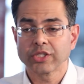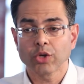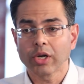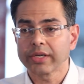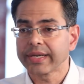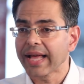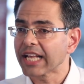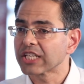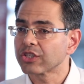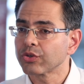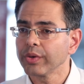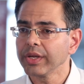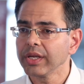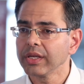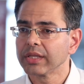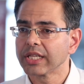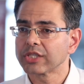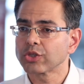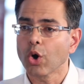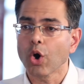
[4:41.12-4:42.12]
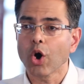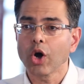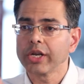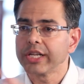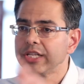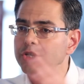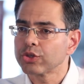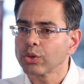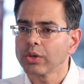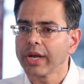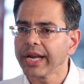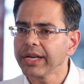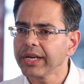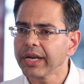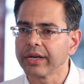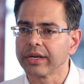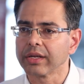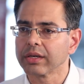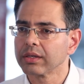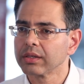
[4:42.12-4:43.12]
It's all tax-free, that's all
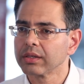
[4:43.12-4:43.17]
insulated.